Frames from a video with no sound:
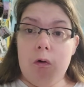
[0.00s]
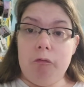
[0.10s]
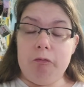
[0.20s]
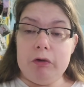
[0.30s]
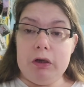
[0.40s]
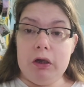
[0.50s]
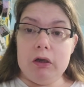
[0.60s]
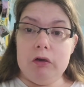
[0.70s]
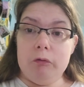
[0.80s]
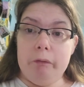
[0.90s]
Hopefully
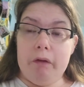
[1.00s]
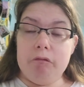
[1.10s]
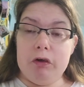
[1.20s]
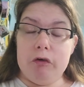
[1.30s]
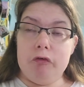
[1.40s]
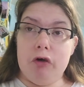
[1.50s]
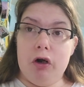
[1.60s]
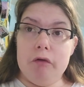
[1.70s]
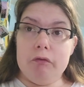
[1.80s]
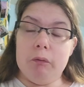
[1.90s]
I can do that, fingers
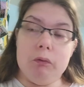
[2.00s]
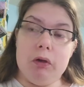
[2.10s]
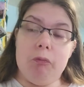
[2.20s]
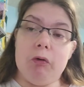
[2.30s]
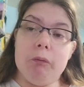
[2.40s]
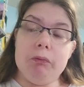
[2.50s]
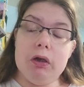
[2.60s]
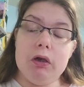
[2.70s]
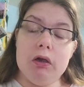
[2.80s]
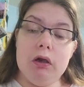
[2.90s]
crossed. I will keep you
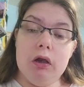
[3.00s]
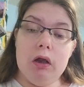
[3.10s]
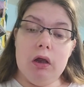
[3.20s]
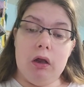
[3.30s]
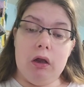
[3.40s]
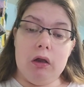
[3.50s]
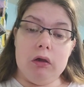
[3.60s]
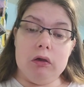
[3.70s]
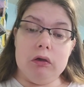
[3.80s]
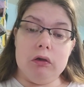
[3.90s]
updated,
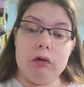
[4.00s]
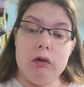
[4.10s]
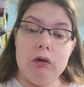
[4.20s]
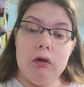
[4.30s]
and